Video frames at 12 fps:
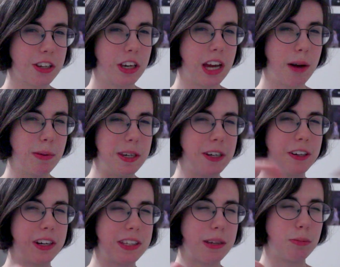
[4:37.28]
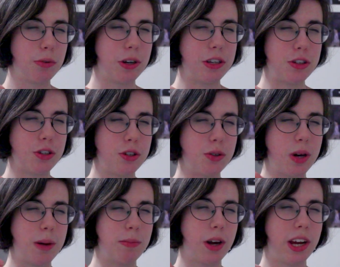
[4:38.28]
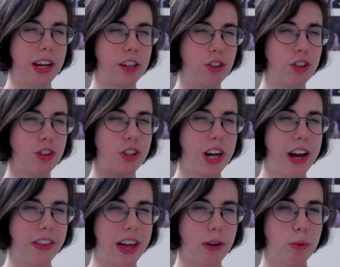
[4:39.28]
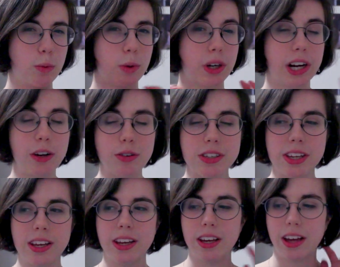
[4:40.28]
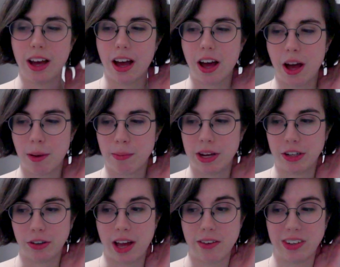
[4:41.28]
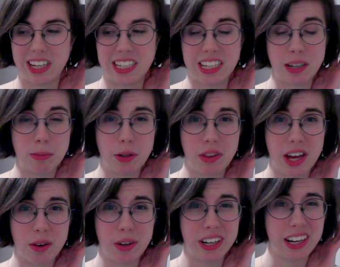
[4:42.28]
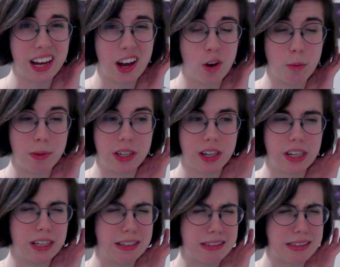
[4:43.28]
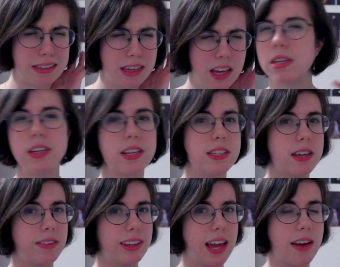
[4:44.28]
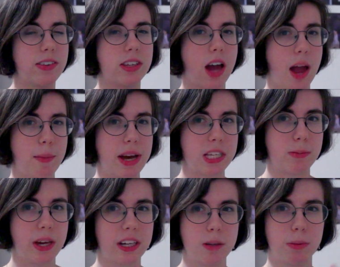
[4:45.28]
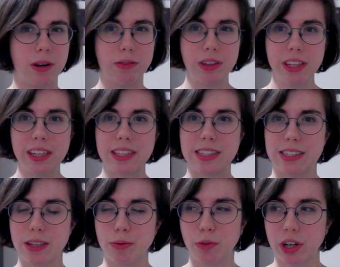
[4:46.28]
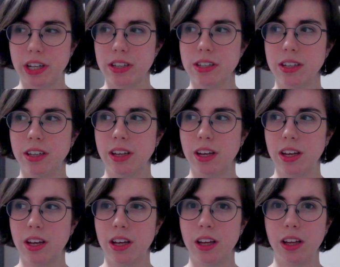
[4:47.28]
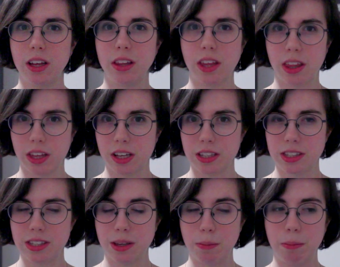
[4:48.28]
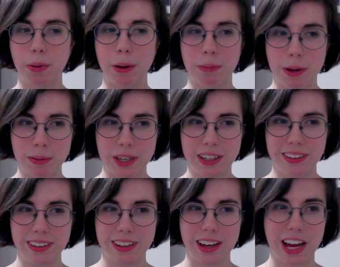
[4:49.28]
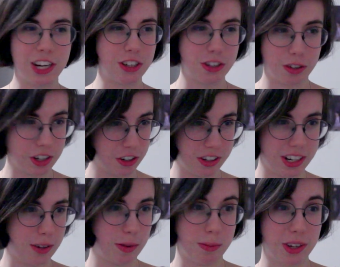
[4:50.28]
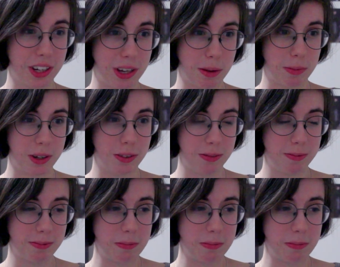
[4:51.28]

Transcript: could come in here at some point too. I'm not actually sure how that would work out. Um, I don't have an idea about that right now because BTS definitely have a time aspect, but I feel like it's different than this. But maybe I just don't understand what I'm talking about.